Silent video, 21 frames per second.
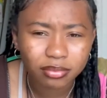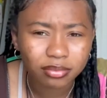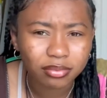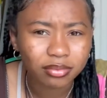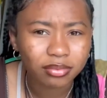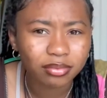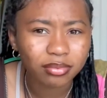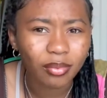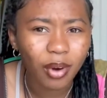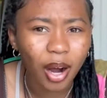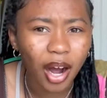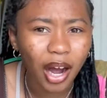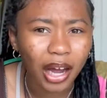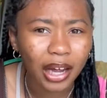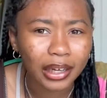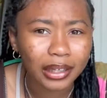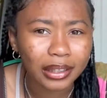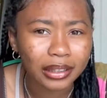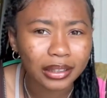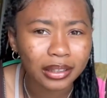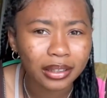Why?
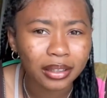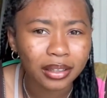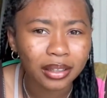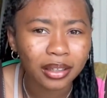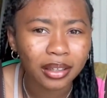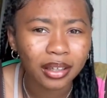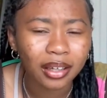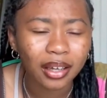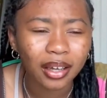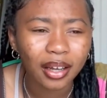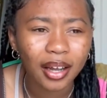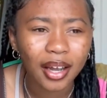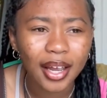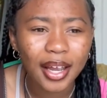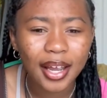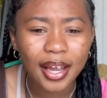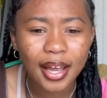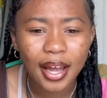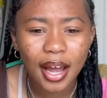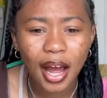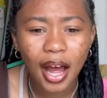
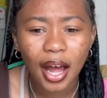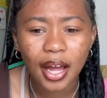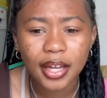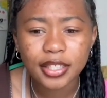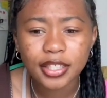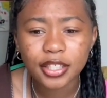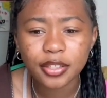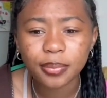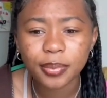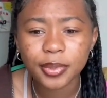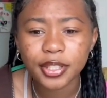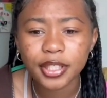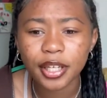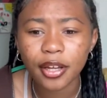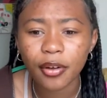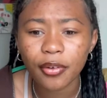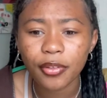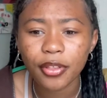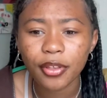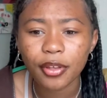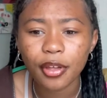And I just would
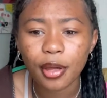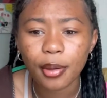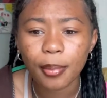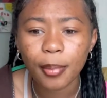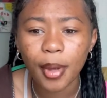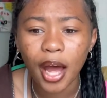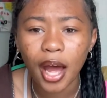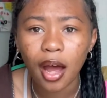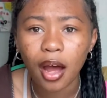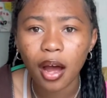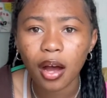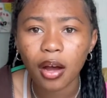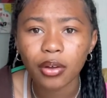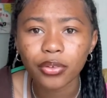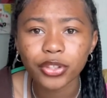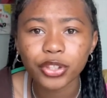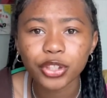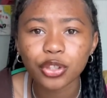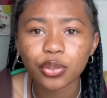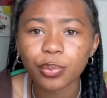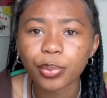tell them how
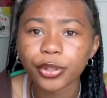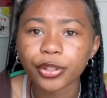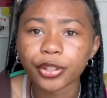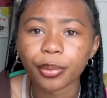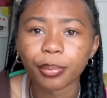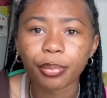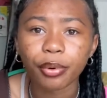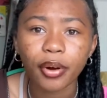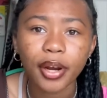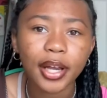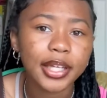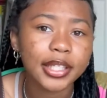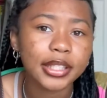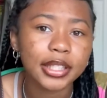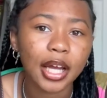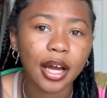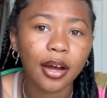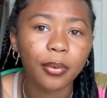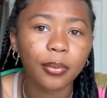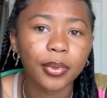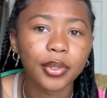super depressed
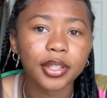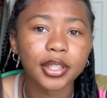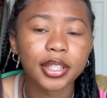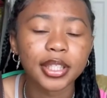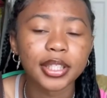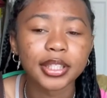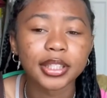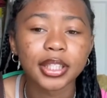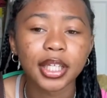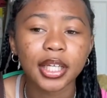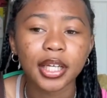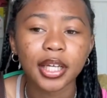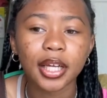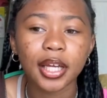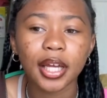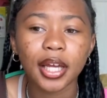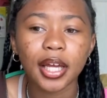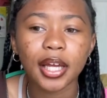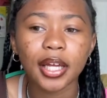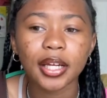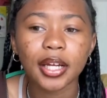I was
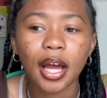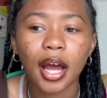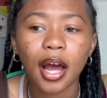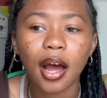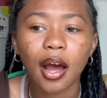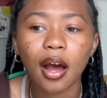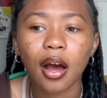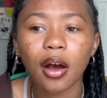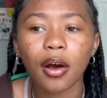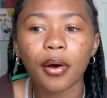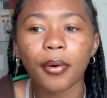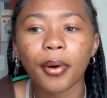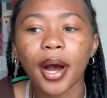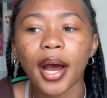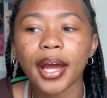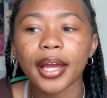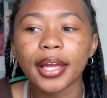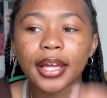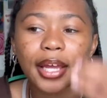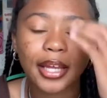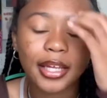and how
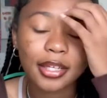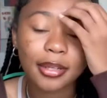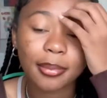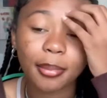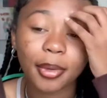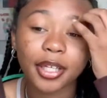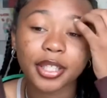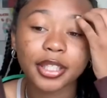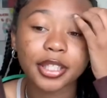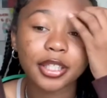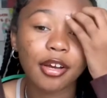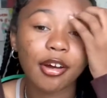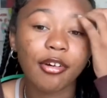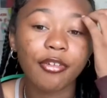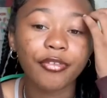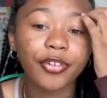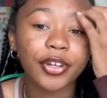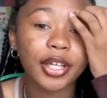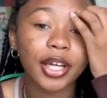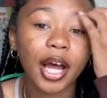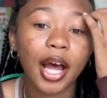I hated myself
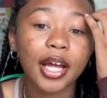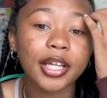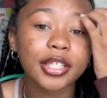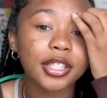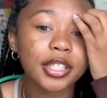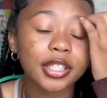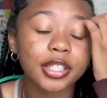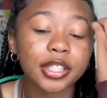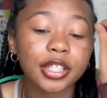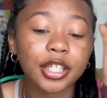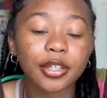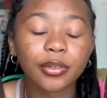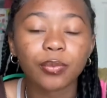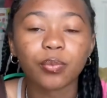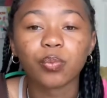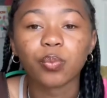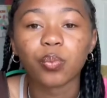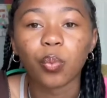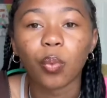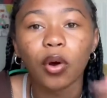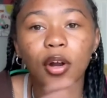and I just didn't
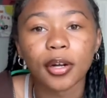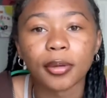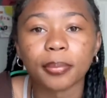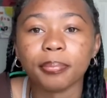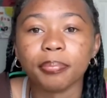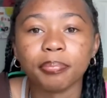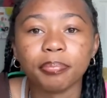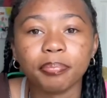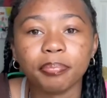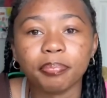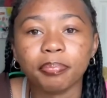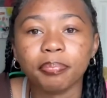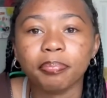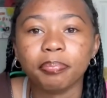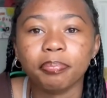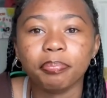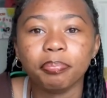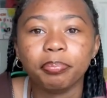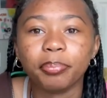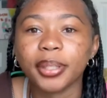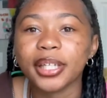want to
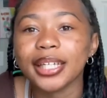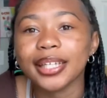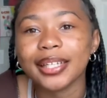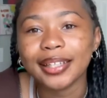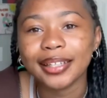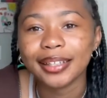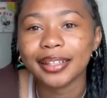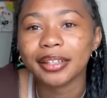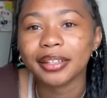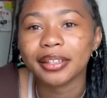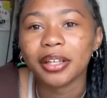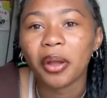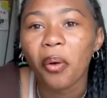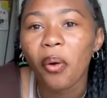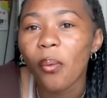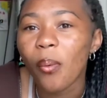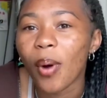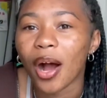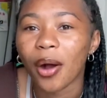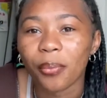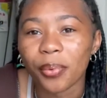be
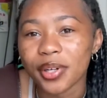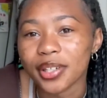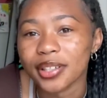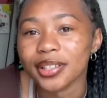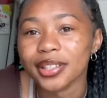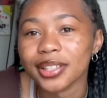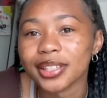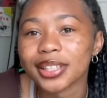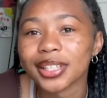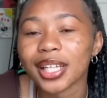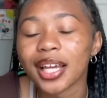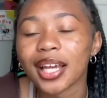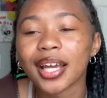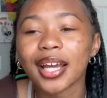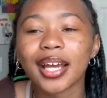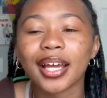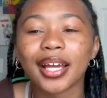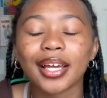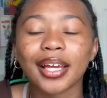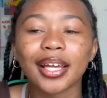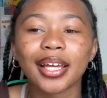who I was.
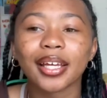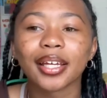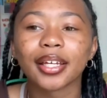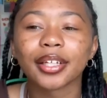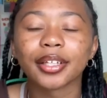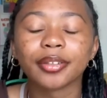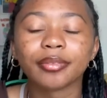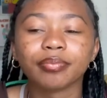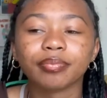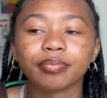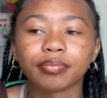And